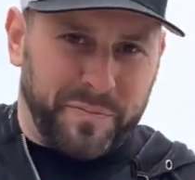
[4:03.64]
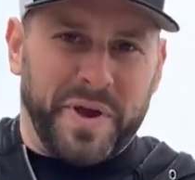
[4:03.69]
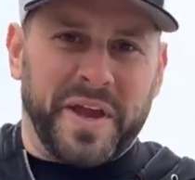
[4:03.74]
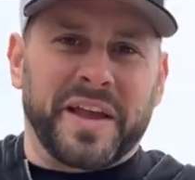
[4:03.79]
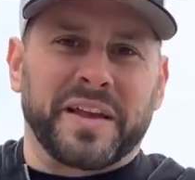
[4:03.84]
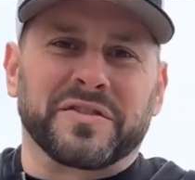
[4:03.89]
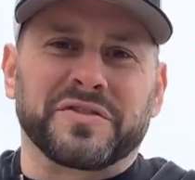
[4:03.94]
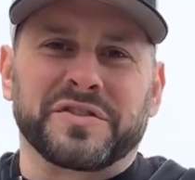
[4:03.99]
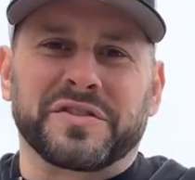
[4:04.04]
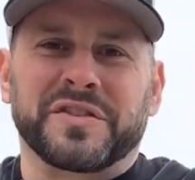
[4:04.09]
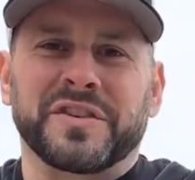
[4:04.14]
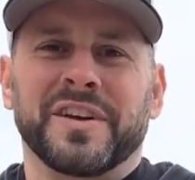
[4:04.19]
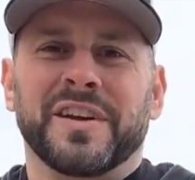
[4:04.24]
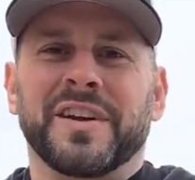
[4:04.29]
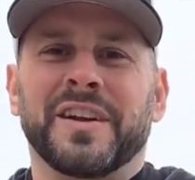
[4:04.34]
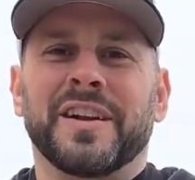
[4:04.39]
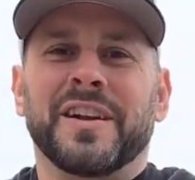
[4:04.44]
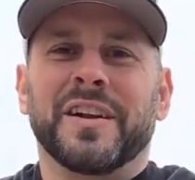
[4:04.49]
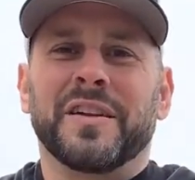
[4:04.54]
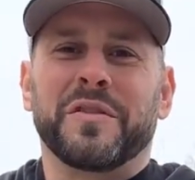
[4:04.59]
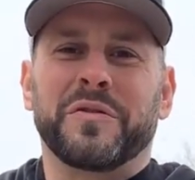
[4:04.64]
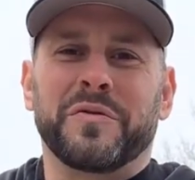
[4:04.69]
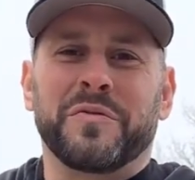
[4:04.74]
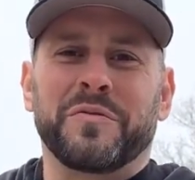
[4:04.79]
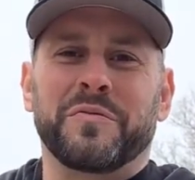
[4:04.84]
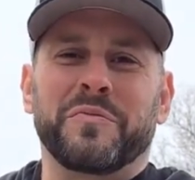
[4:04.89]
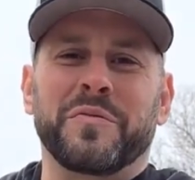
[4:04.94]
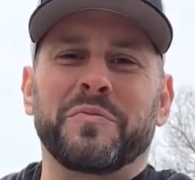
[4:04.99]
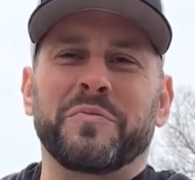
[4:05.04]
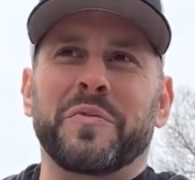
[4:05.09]
biggest
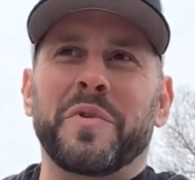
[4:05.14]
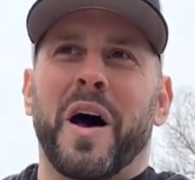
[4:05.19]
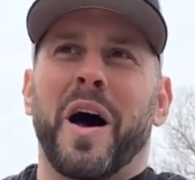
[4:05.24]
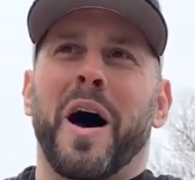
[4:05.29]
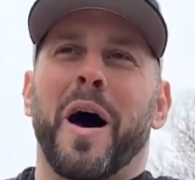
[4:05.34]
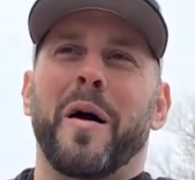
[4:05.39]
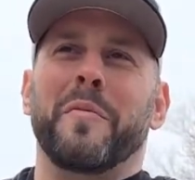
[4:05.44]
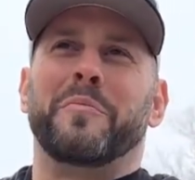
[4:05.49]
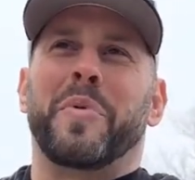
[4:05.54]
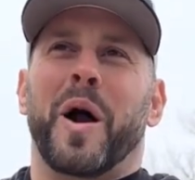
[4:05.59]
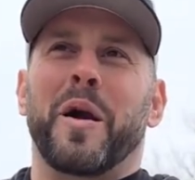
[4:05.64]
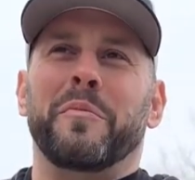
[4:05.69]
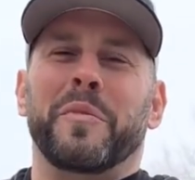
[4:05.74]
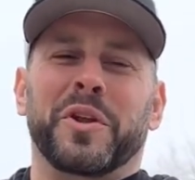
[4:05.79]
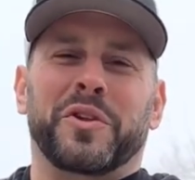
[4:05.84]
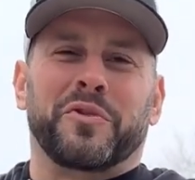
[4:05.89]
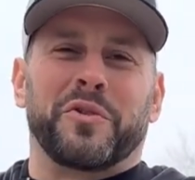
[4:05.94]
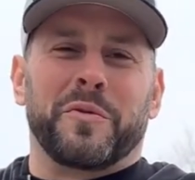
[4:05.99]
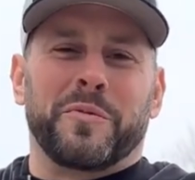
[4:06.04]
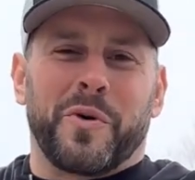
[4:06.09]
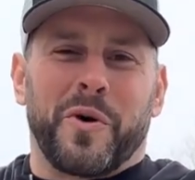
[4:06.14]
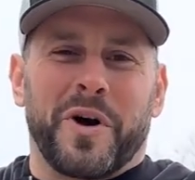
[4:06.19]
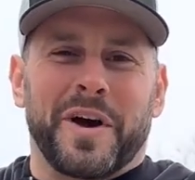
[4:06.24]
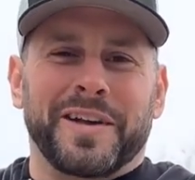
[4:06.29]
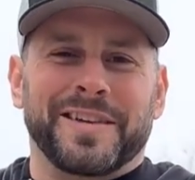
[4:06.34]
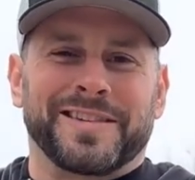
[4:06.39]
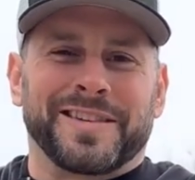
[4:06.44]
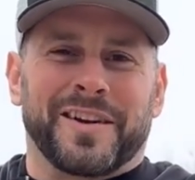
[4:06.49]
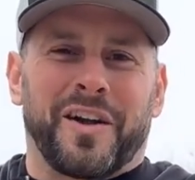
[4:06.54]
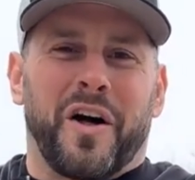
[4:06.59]
bar mitzvah
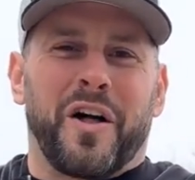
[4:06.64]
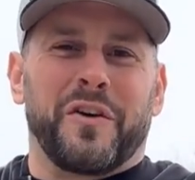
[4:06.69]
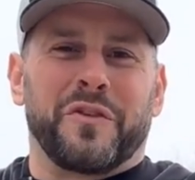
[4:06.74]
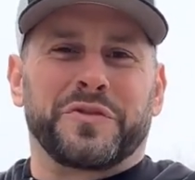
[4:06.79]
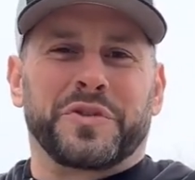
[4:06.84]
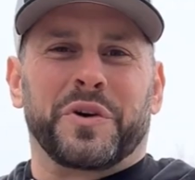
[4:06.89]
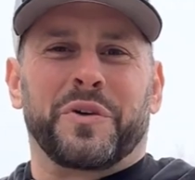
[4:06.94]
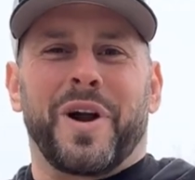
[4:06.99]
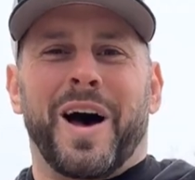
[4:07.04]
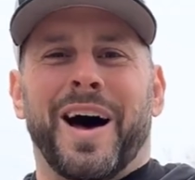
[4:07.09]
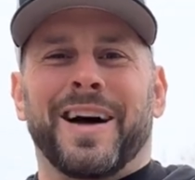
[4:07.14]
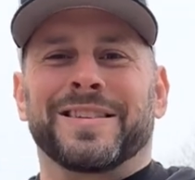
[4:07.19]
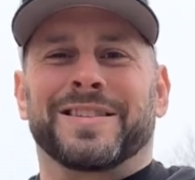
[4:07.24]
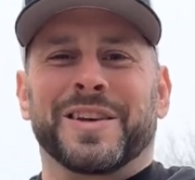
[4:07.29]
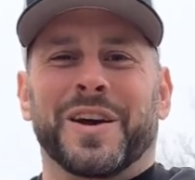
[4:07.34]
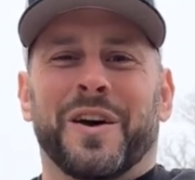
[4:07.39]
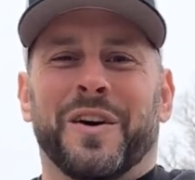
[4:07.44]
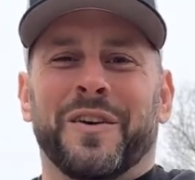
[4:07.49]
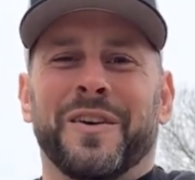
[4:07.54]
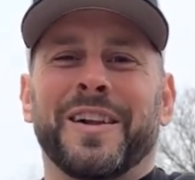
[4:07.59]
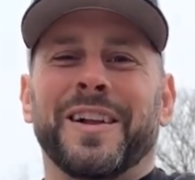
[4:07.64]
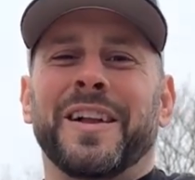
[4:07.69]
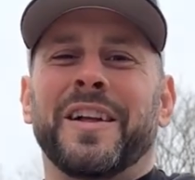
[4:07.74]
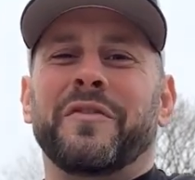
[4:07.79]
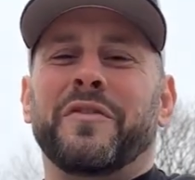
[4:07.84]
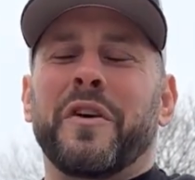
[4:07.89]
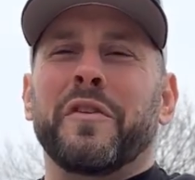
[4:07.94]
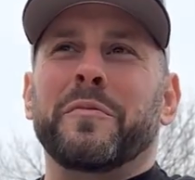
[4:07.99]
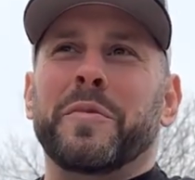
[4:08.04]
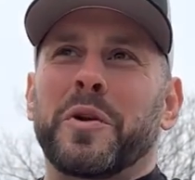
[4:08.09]
boys in all of Toronto.
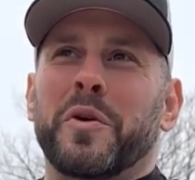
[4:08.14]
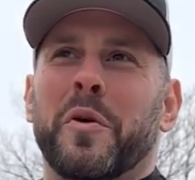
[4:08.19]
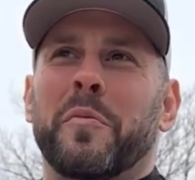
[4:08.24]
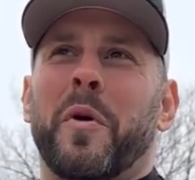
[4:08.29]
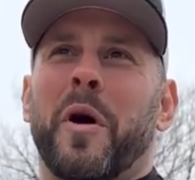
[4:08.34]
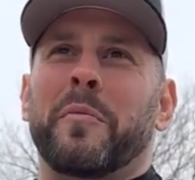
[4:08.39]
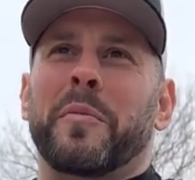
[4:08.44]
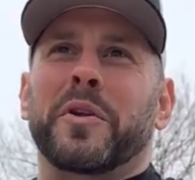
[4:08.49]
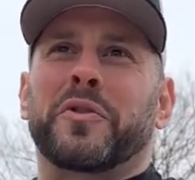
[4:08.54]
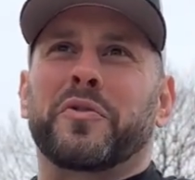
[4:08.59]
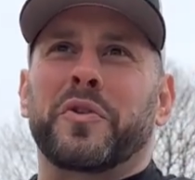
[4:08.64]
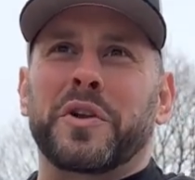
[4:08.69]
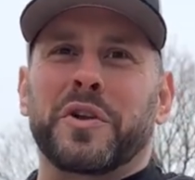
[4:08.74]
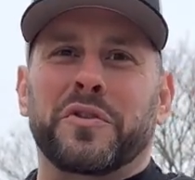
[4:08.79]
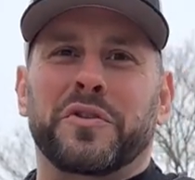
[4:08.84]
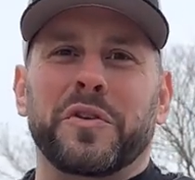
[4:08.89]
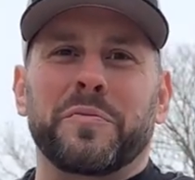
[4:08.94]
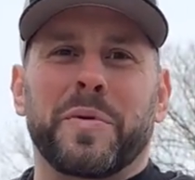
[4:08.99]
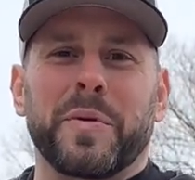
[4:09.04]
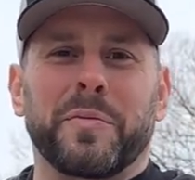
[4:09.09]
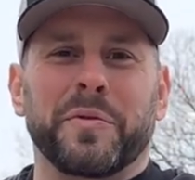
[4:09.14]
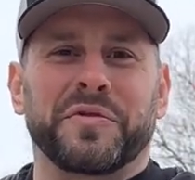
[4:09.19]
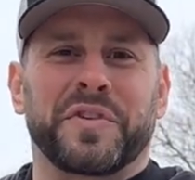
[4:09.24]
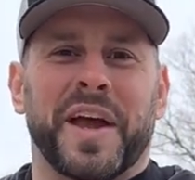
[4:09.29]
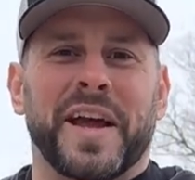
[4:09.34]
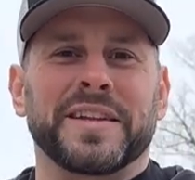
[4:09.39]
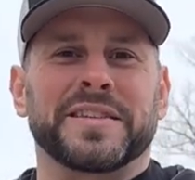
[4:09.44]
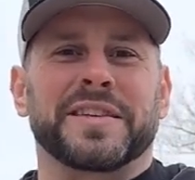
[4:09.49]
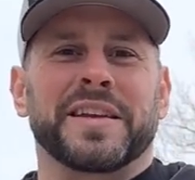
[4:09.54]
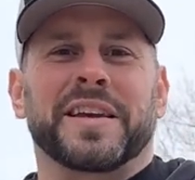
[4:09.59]
If you ever been to a bar mitzvah and you see people
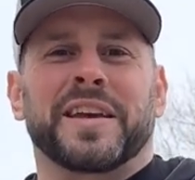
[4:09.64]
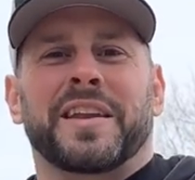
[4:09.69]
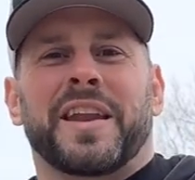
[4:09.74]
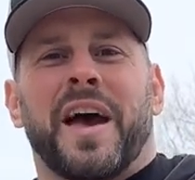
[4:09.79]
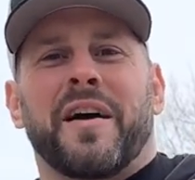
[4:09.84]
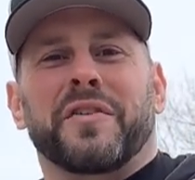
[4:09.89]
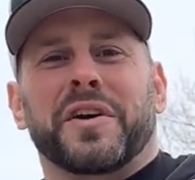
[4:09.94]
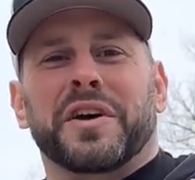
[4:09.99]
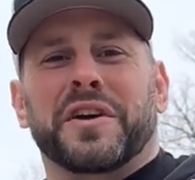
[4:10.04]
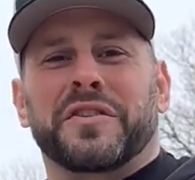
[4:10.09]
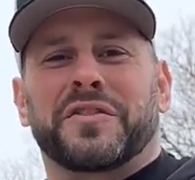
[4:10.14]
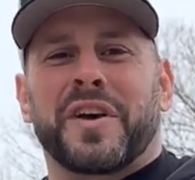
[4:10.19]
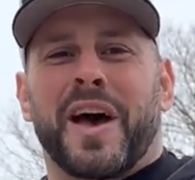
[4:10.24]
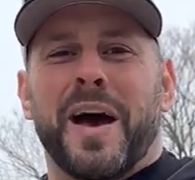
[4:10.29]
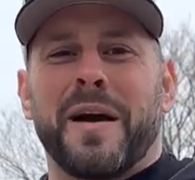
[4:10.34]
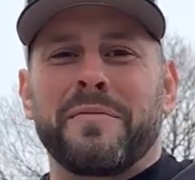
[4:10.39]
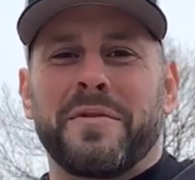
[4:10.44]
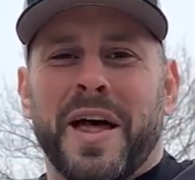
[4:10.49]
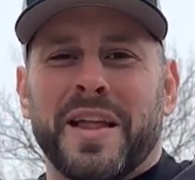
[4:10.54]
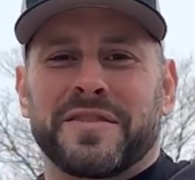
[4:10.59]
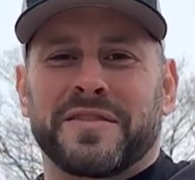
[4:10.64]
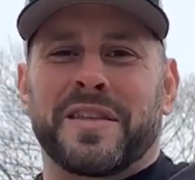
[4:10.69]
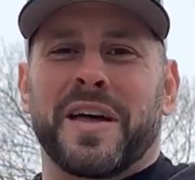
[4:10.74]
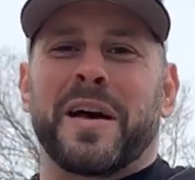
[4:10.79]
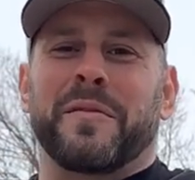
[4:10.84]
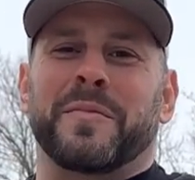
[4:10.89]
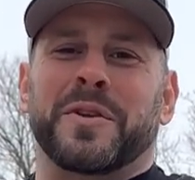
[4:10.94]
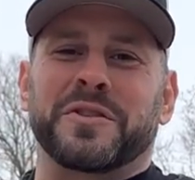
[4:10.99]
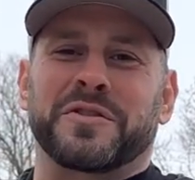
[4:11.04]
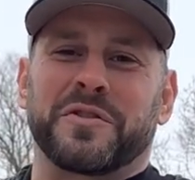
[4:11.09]
dancing and having a good time, that's
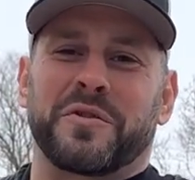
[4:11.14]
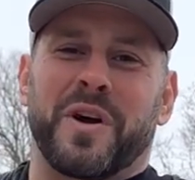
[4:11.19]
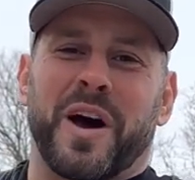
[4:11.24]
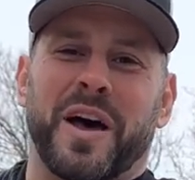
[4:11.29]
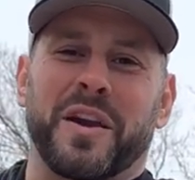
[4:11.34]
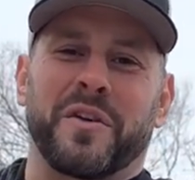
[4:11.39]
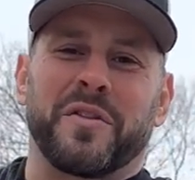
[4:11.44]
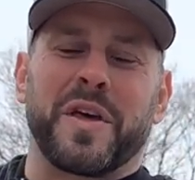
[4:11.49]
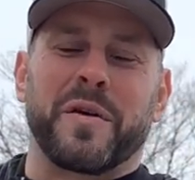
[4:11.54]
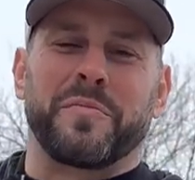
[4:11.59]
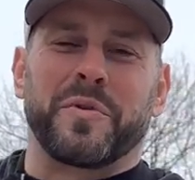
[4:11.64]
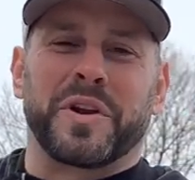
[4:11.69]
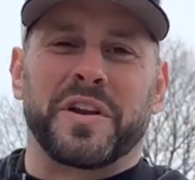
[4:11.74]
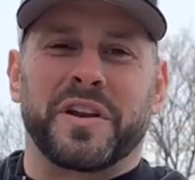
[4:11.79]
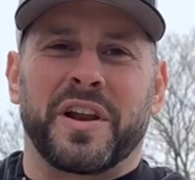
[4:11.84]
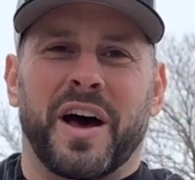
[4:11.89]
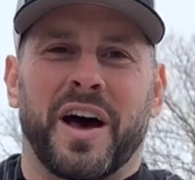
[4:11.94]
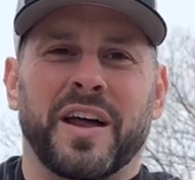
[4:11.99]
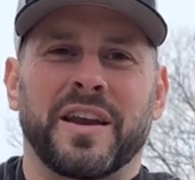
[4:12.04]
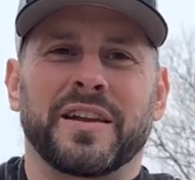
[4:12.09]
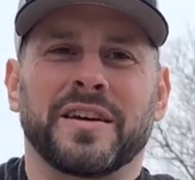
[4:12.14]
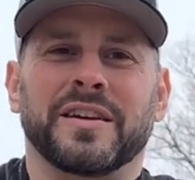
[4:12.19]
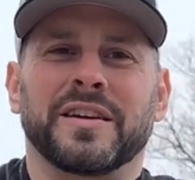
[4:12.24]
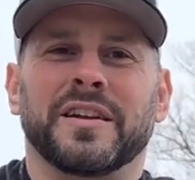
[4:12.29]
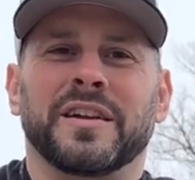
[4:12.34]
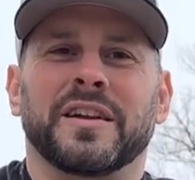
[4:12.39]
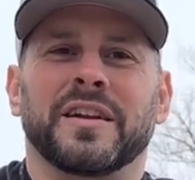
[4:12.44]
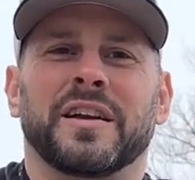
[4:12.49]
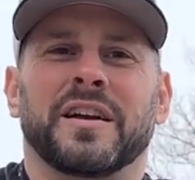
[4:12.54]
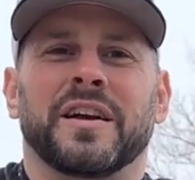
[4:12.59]
them in Toronto. They put it on.
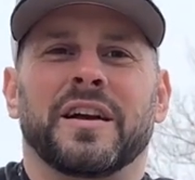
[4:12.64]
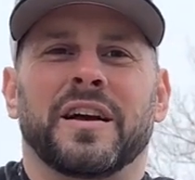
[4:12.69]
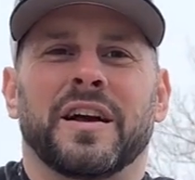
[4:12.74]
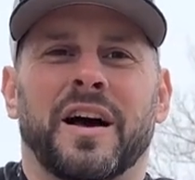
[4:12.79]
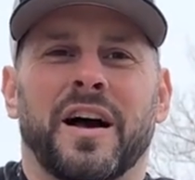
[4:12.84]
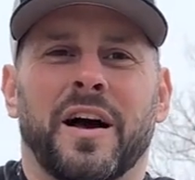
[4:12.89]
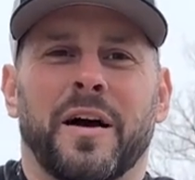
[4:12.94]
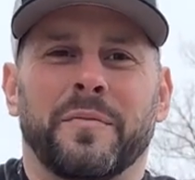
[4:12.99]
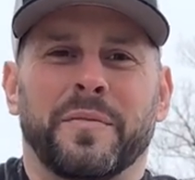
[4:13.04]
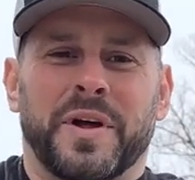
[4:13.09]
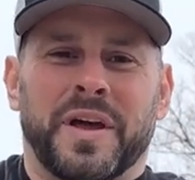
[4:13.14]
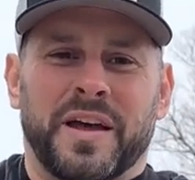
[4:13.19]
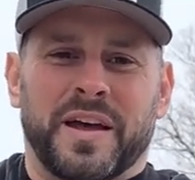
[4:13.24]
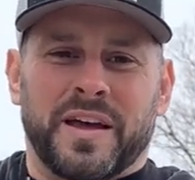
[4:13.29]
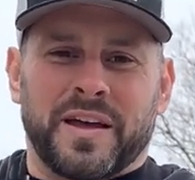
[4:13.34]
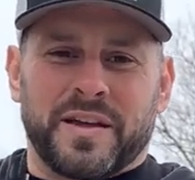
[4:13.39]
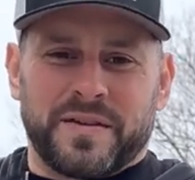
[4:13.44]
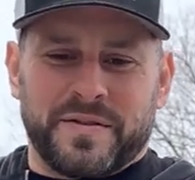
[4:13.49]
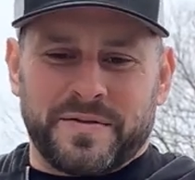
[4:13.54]
But